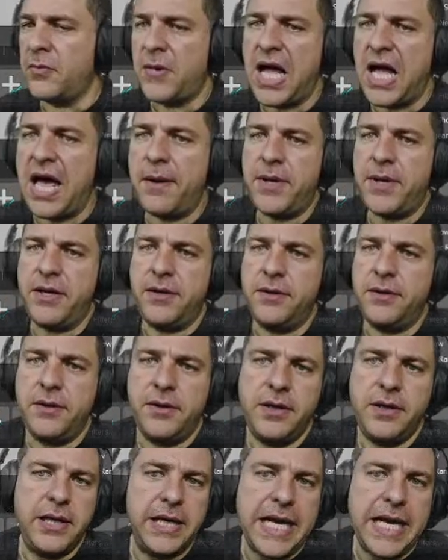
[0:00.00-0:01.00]
I mean,
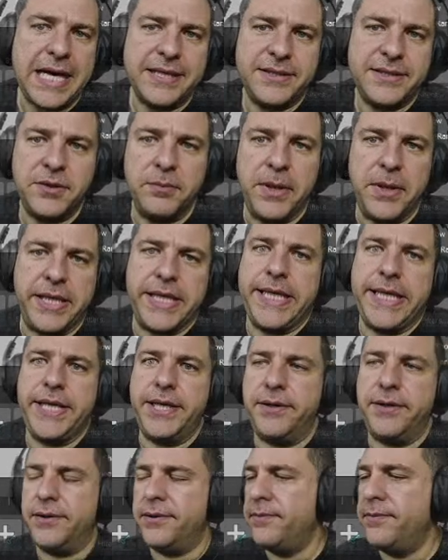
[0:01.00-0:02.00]
it has to be
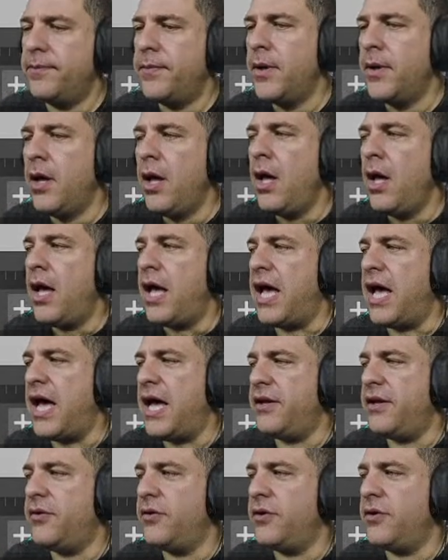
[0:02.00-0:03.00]
clear.
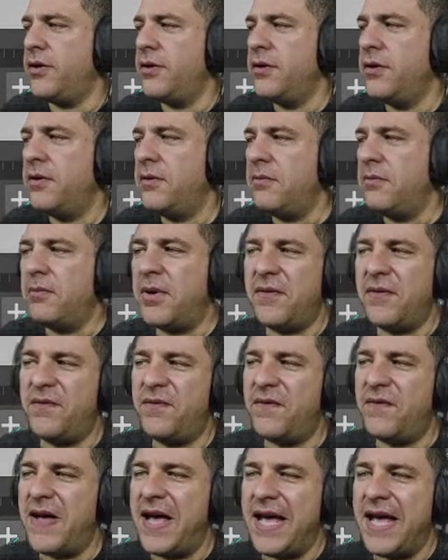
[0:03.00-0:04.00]
And
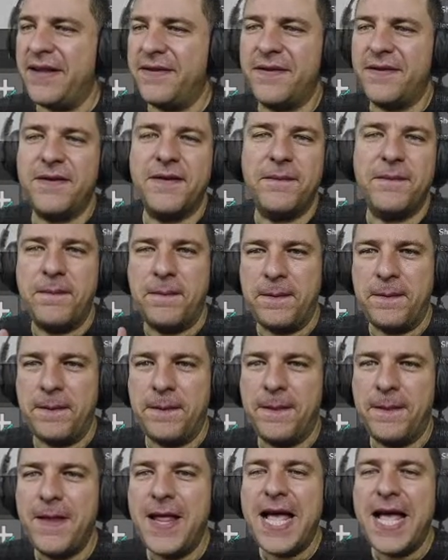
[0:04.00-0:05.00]
perfect.
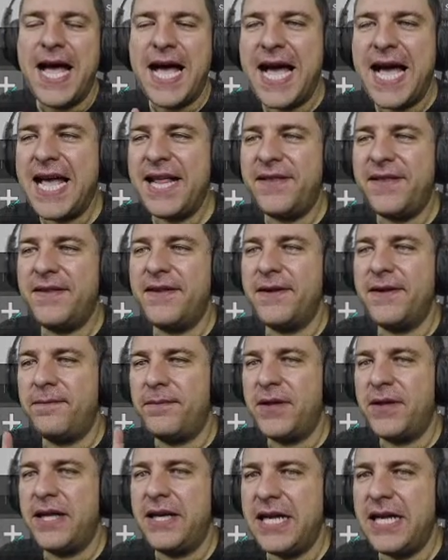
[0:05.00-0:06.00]
And
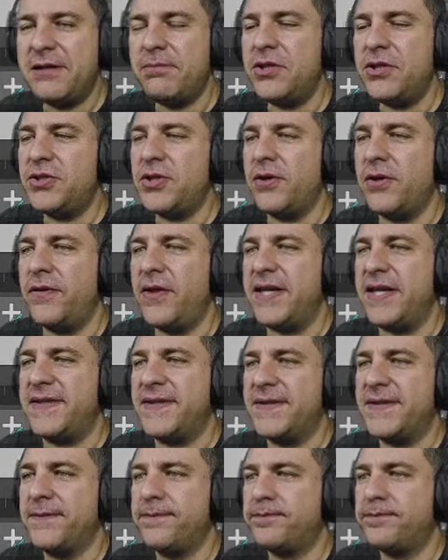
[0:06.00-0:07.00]
let me show you
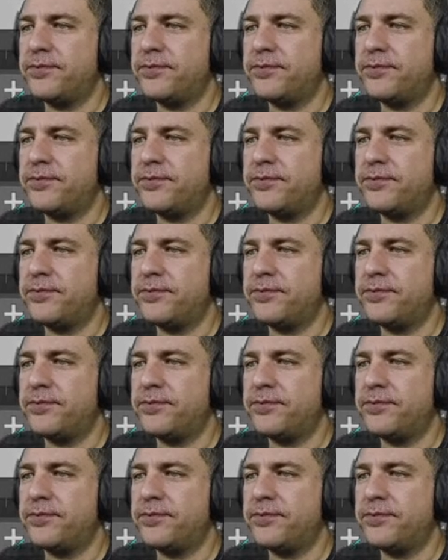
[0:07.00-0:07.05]
this.